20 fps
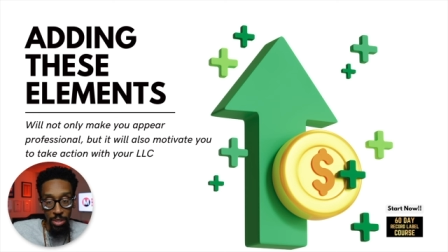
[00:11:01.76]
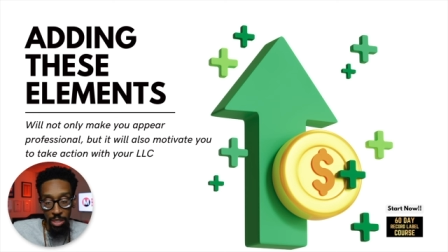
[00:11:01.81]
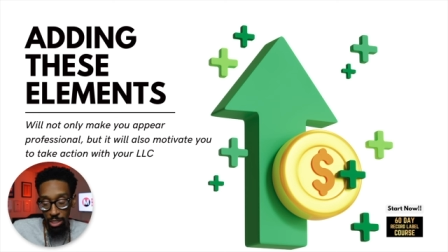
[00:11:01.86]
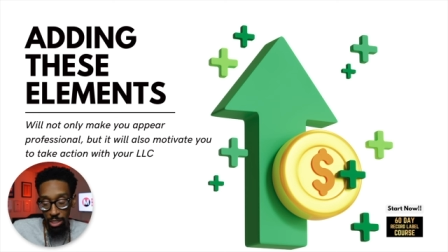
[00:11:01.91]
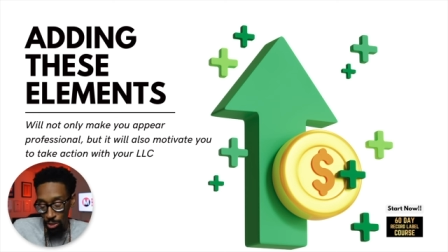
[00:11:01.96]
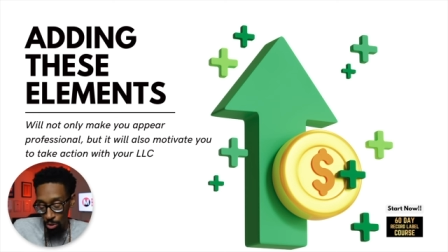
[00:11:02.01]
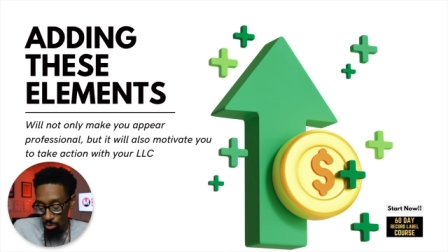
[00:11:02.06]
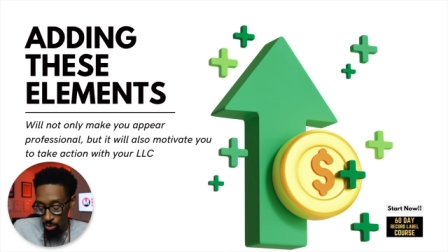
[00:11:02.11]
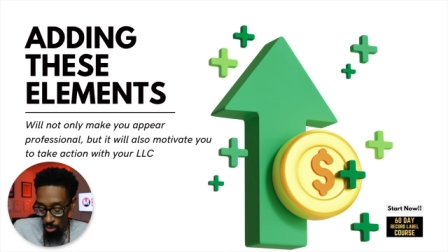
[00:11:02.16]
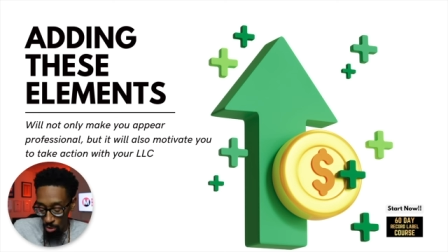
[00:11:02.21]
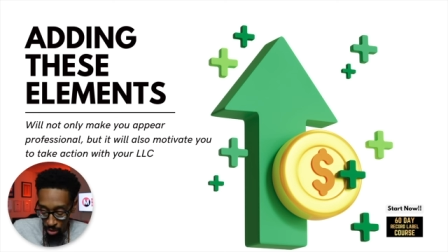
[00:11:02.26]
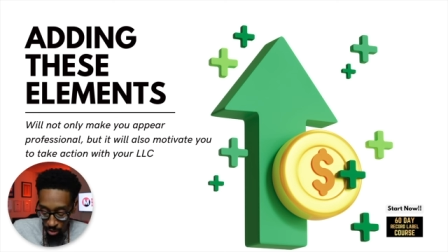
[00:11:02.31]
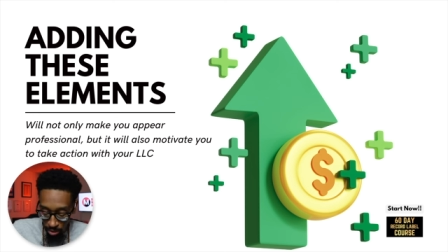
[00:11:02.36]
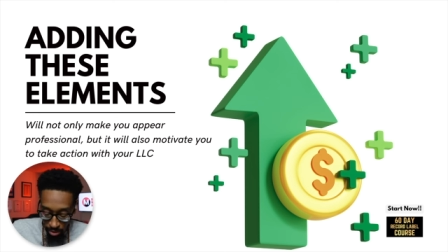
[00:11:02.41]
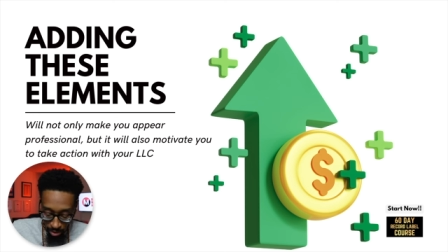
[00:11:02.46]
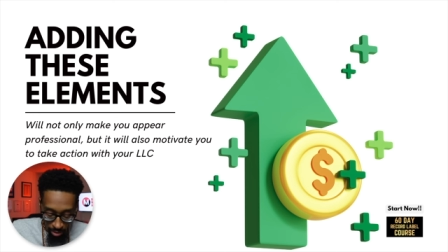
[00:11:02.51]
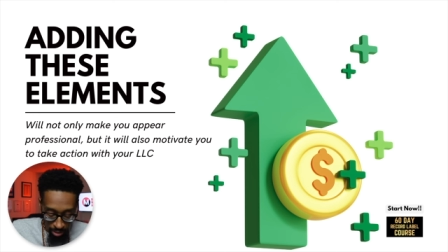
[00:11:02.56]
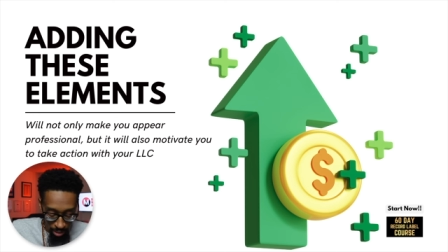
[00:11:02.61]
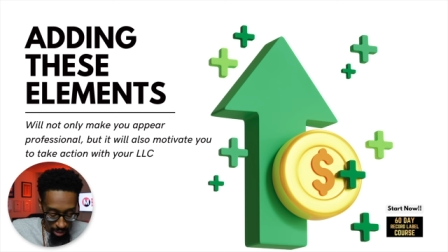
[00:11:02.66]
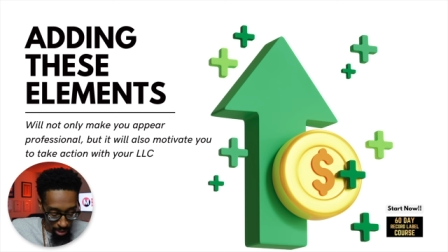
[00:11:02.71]
get to
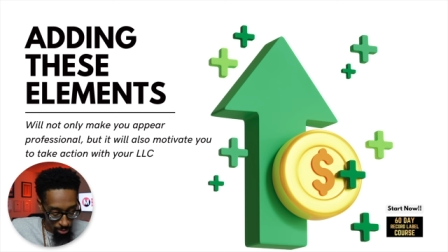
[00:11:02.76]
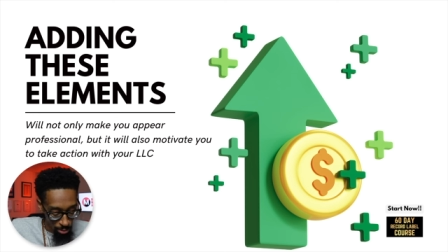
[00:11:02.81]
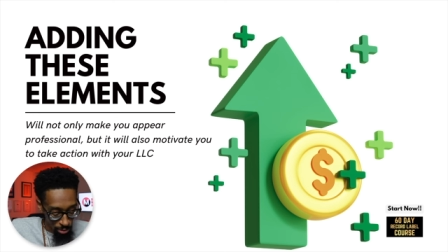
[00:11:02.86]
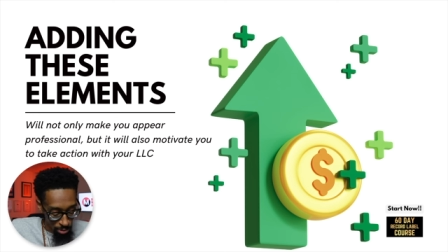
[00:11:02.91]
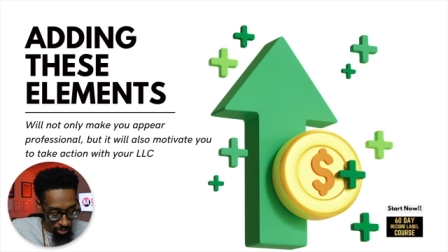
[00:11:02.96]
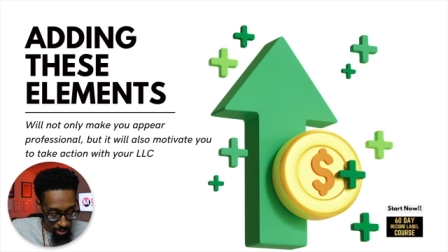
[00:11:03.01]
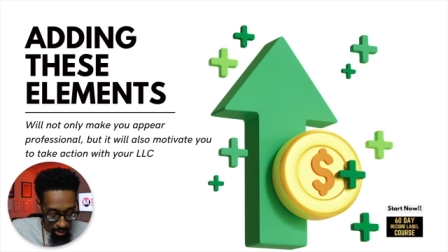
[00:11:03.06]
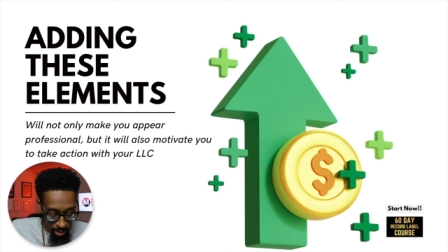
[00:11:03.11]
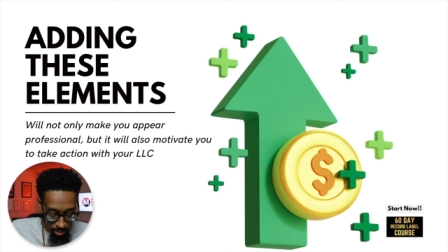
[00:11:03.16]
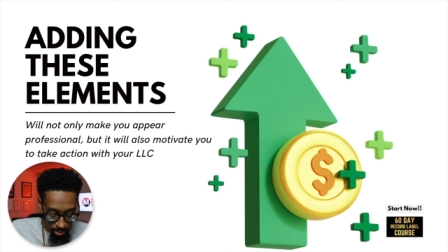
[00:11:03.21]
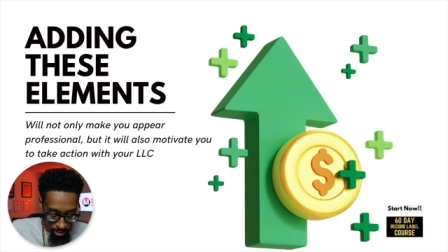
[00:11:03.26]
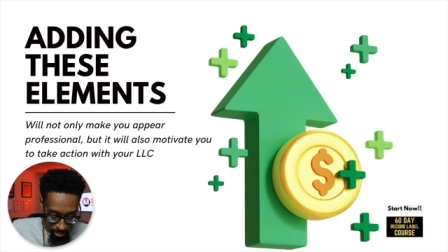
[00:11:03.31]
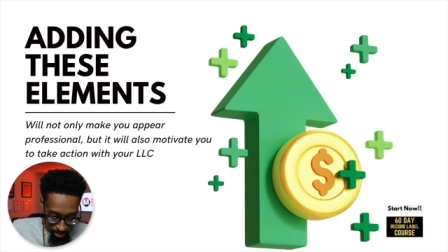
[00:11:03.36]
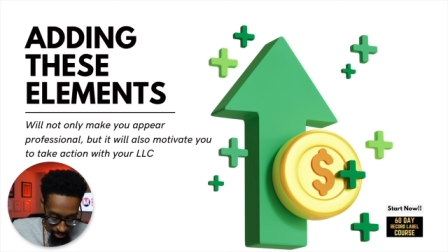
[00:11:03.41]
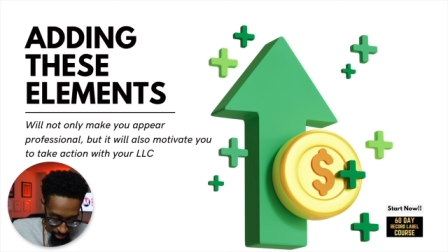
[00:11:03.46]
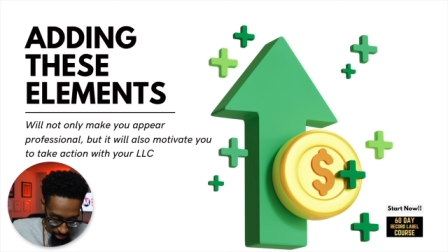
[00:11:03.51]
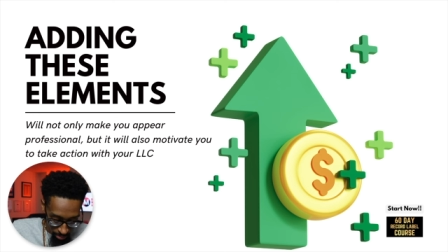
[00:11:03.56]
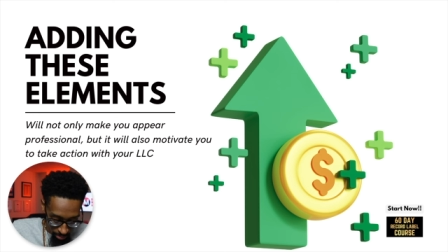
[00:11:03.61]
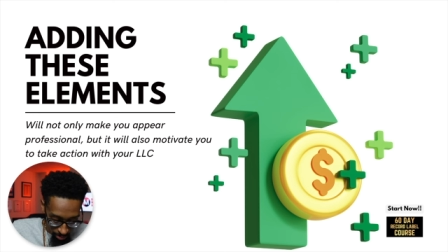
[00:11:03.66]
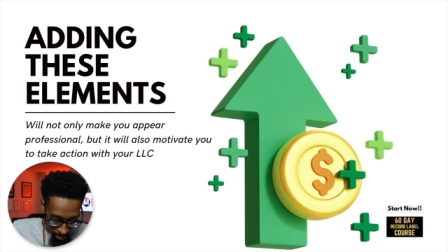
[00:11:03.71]
work, it will start
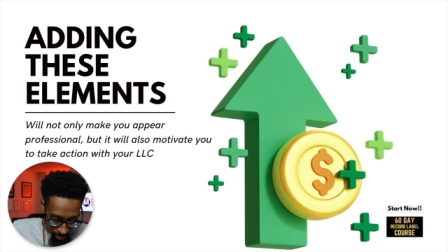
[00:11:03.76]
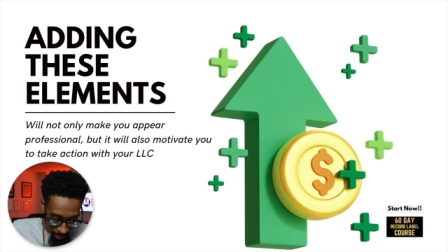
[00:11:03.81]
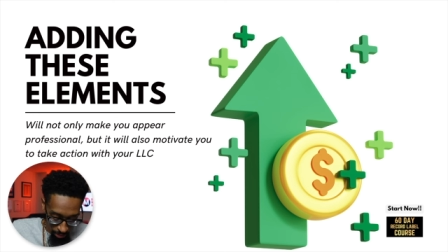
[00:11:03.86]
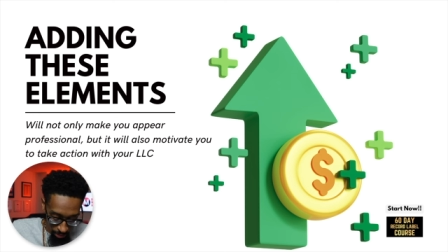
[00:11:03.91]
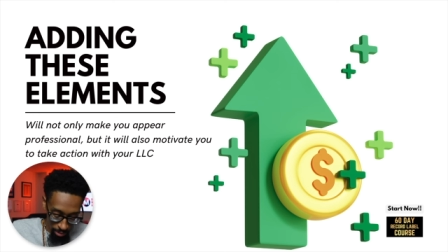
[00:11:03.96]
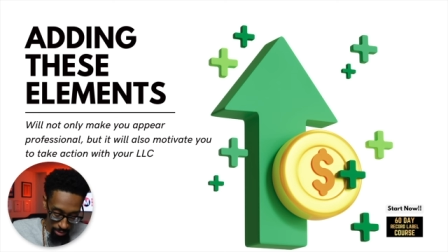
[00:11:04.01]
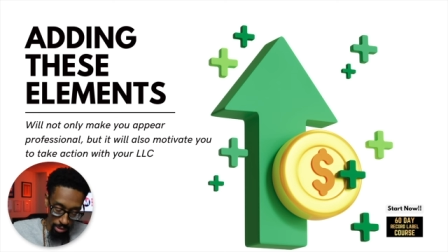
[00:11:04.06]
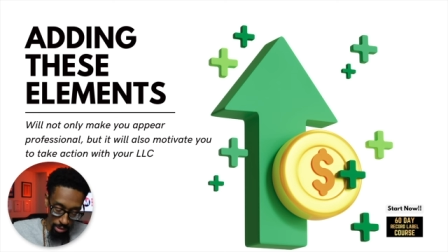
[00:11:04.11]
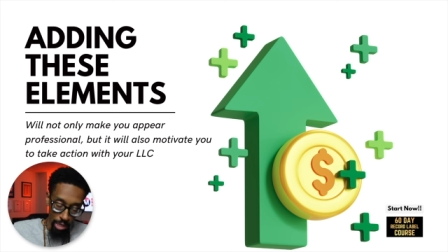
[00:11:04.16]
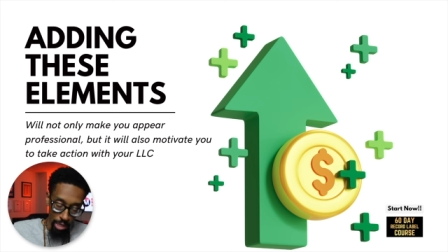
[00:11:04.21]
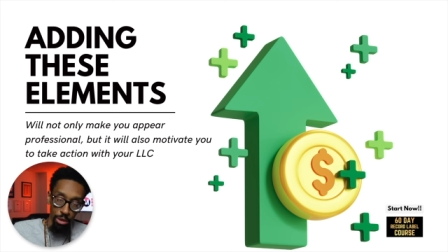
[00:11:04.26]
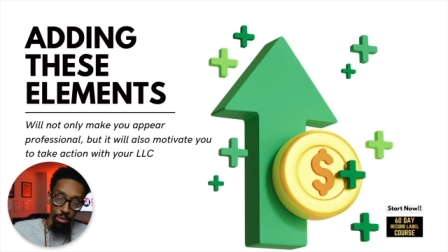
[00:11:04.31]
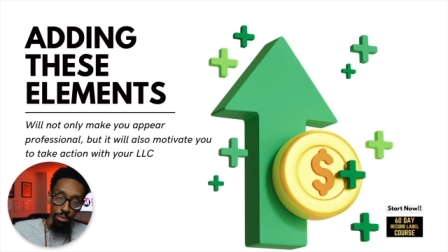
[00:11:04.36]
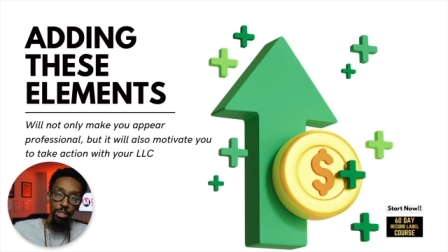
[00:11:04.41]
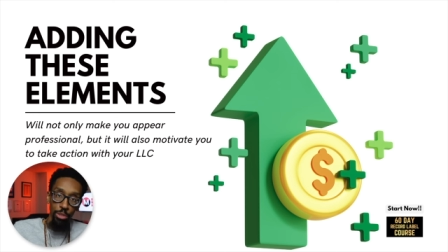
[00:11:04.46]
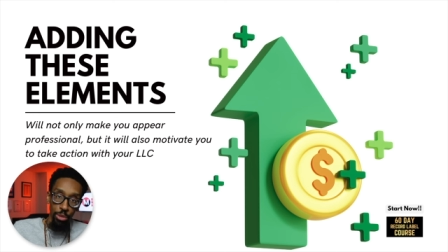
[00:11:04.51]
to build itself.